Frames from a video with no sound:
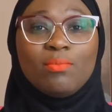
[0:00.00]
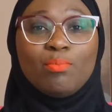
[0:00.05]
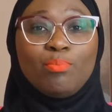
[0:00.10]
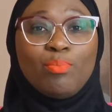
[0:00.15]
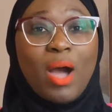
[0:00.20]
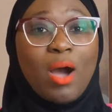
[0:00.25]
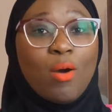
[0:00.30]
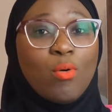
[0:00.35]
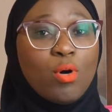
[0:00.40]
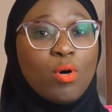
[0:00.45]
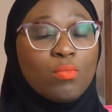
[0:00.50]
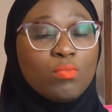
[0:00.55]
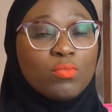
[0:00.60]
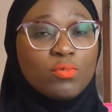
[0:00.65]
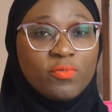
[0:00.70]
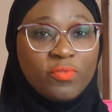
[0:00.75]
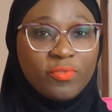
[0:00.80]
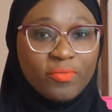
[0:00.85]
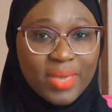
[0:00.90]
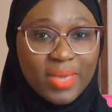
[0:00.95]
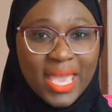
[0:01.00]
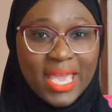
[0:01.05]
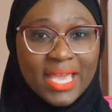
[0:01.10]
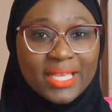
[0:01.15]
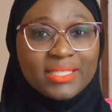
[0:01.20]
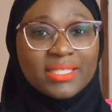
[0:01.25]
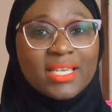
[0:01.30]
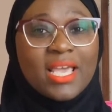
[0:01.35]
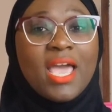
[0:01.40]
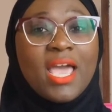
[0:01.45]
The gallbladder is
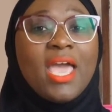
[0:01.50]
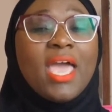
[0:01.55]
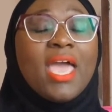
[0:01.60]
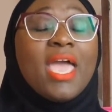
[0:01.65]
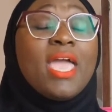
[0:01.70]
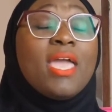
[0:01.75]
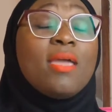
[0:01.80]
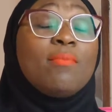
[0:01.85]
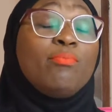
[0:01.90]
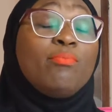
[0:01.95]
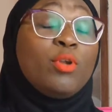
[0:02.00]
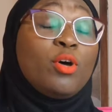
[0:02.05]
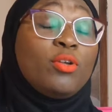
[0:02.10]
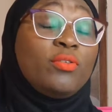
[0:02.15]
another one,